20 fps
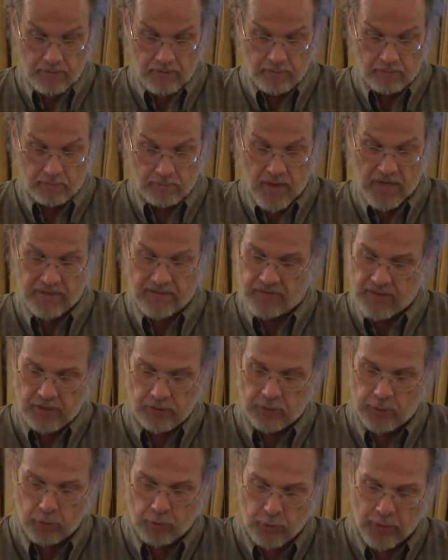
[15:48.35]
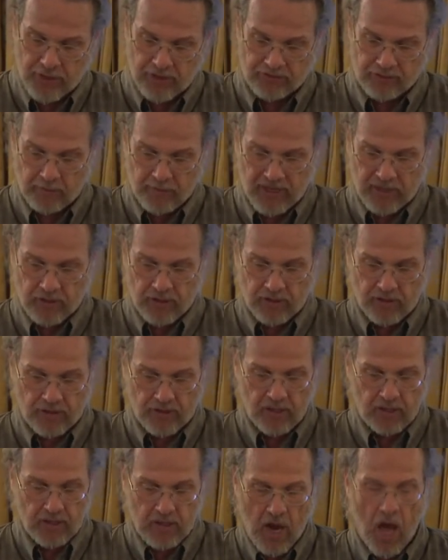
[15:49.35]
But these two transformations
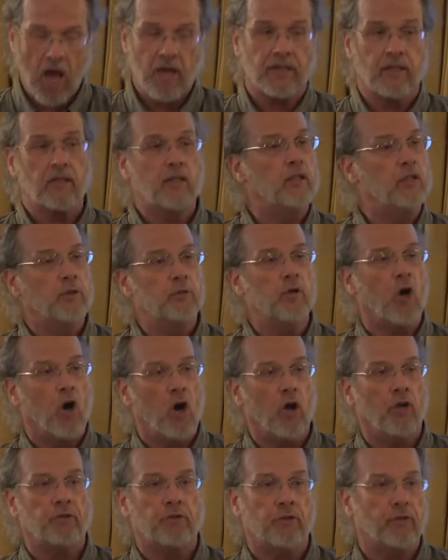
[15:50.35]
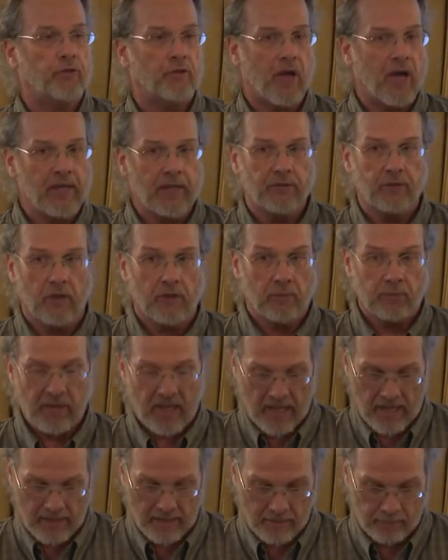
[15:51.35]
did not include all societies on the
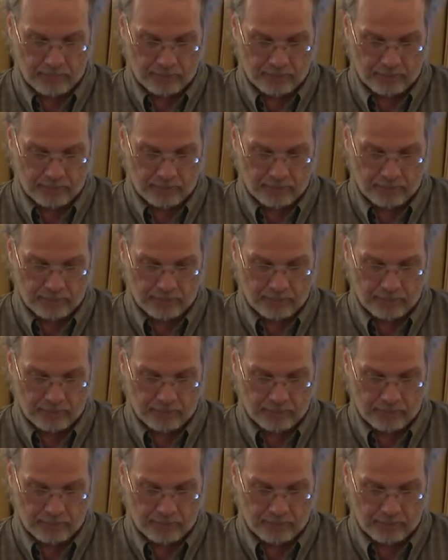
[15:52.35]
planet.